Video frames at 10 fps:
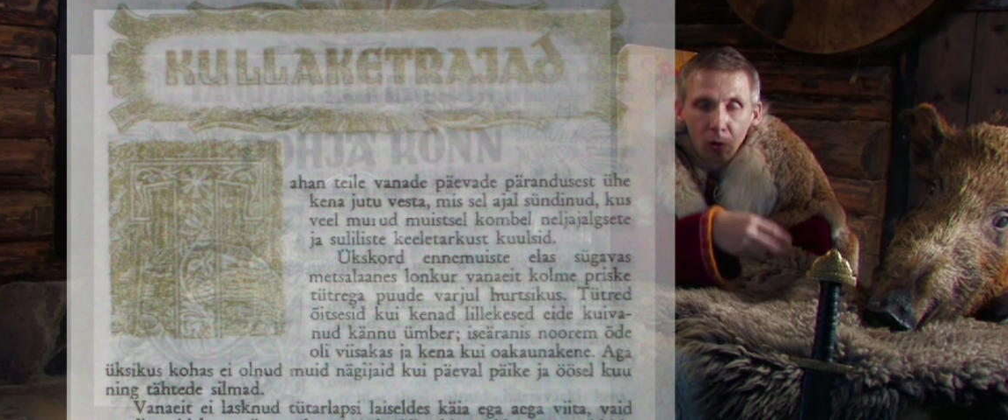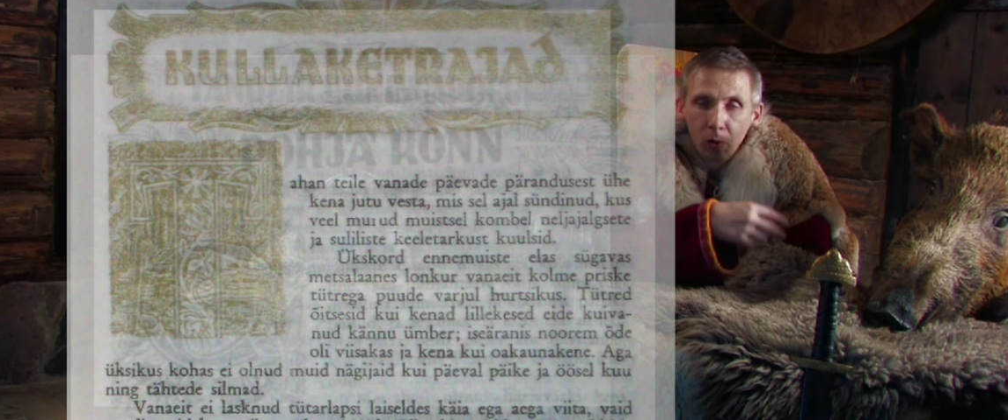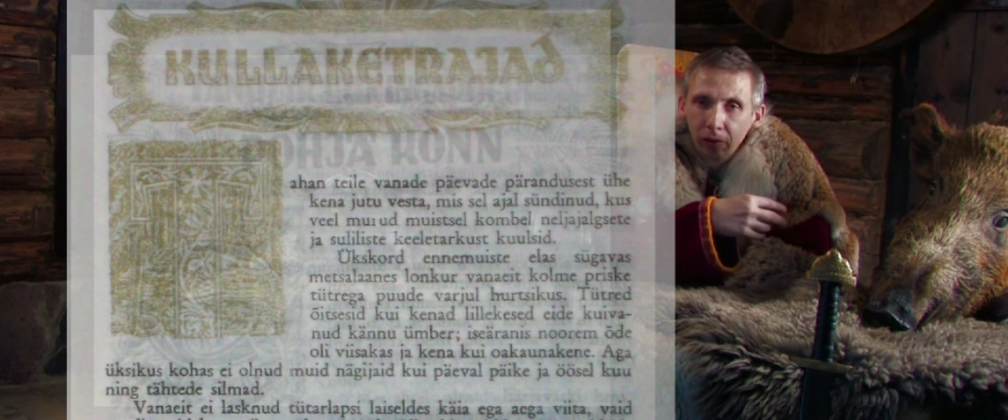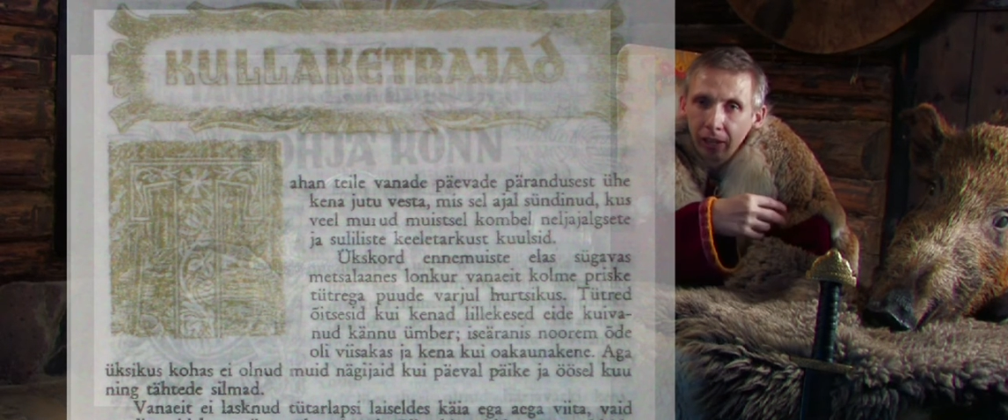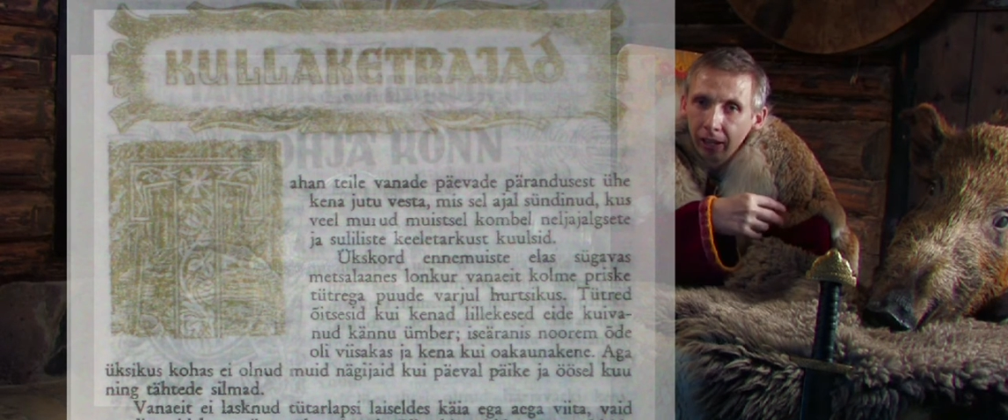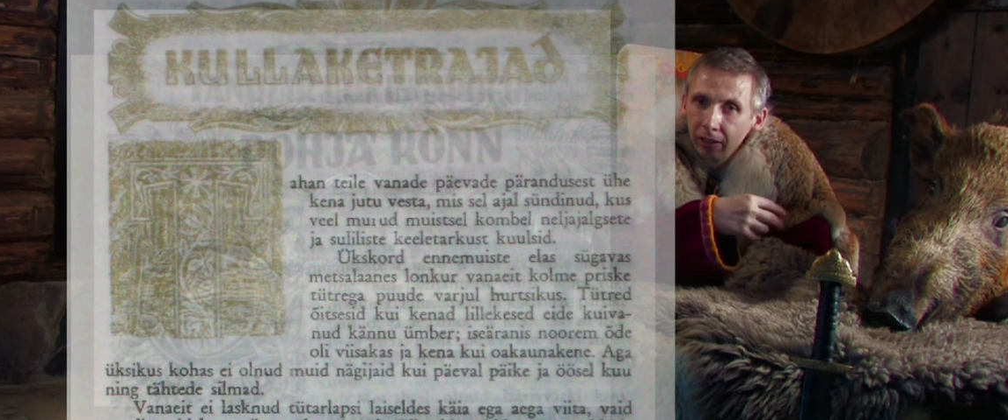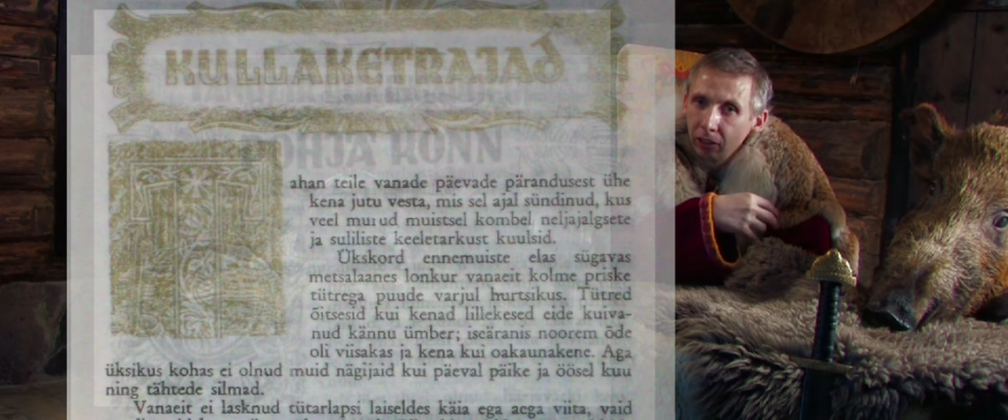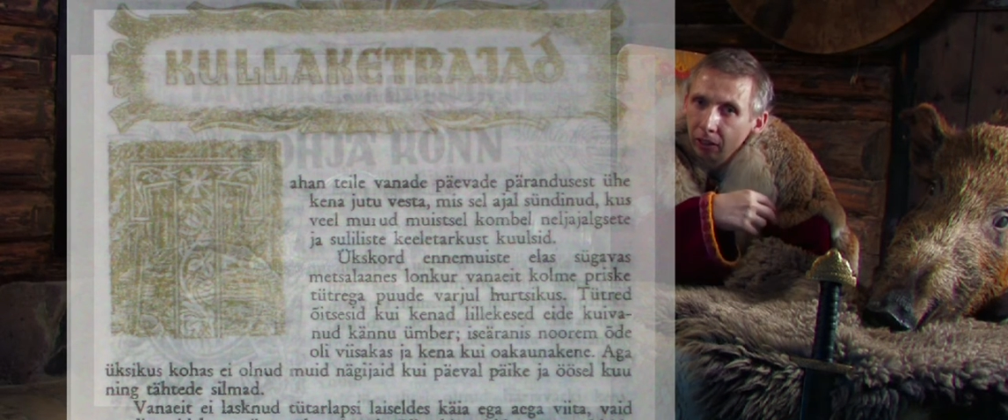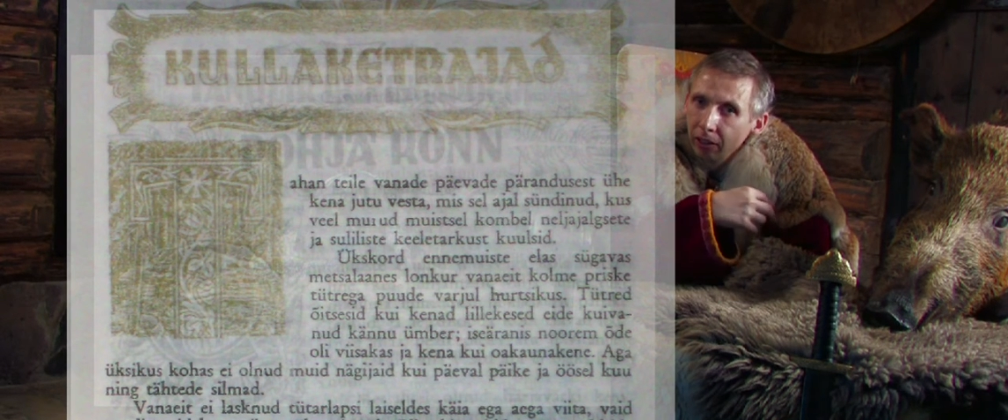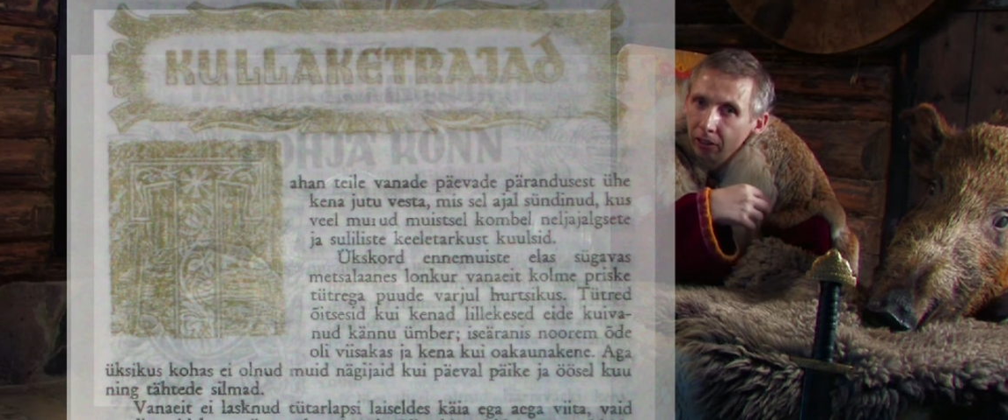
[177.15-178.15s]
or the
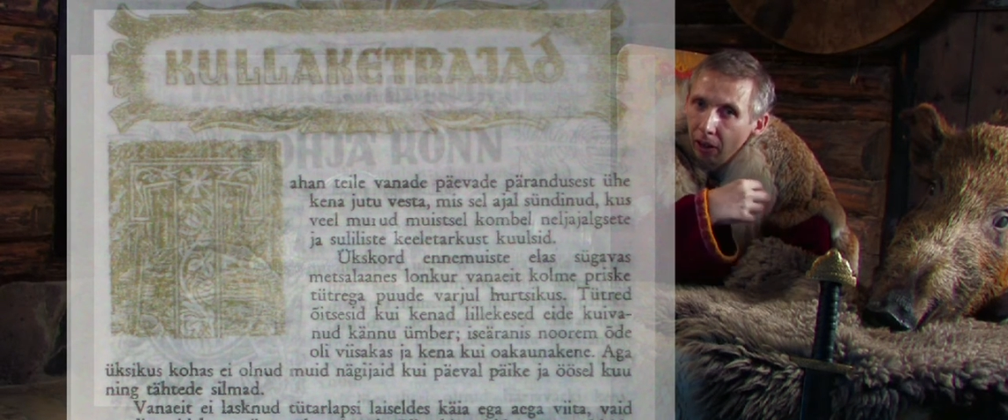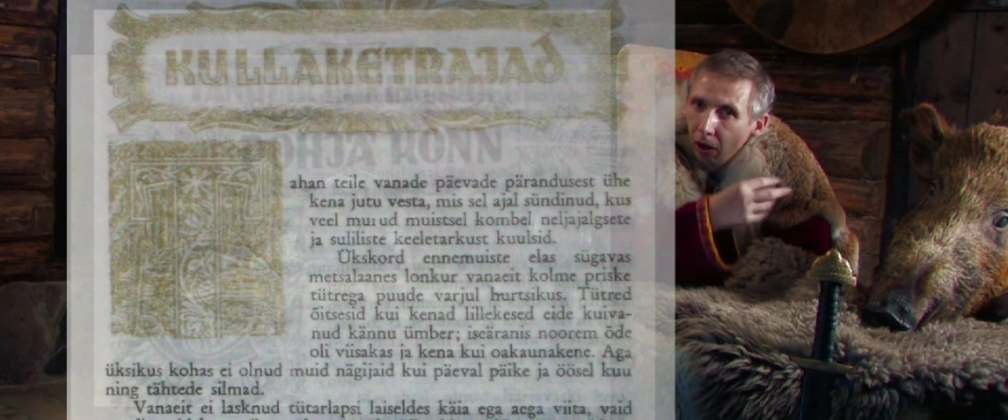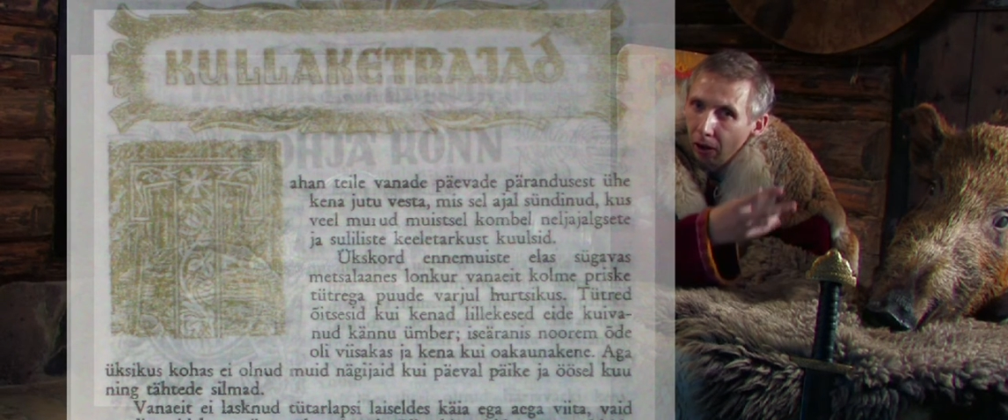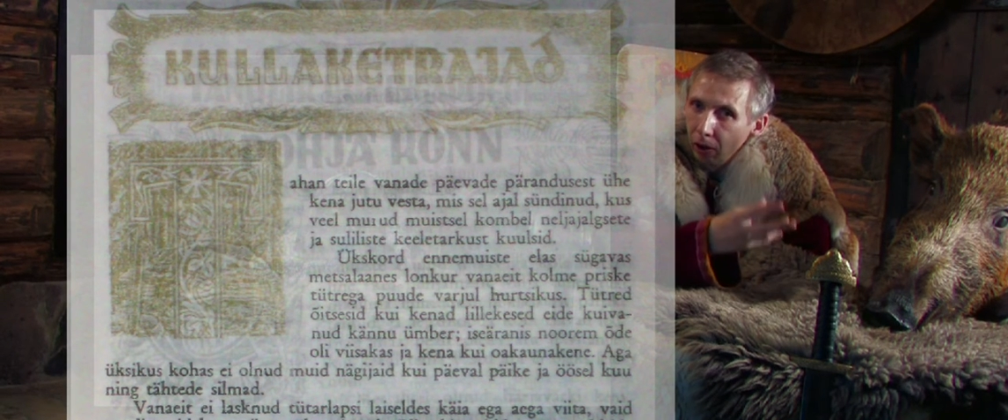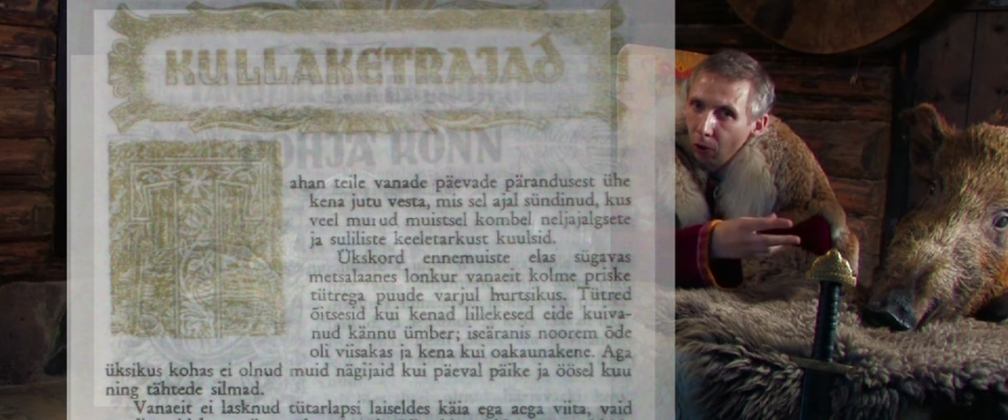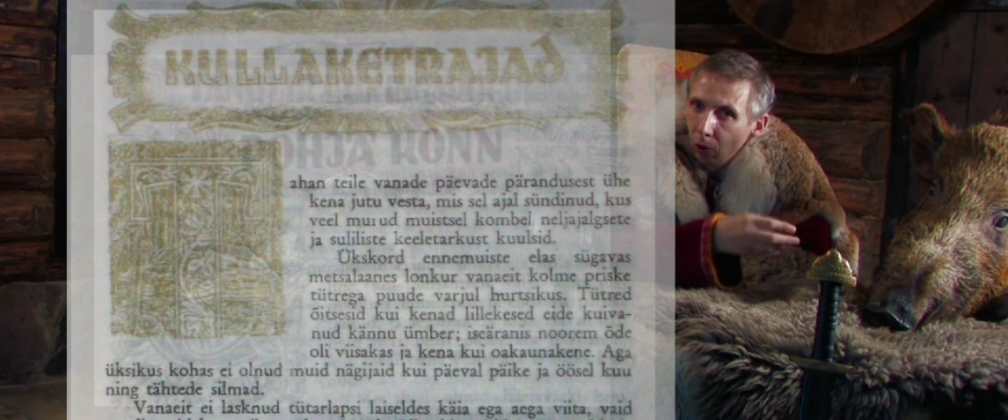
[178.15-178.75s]
yarn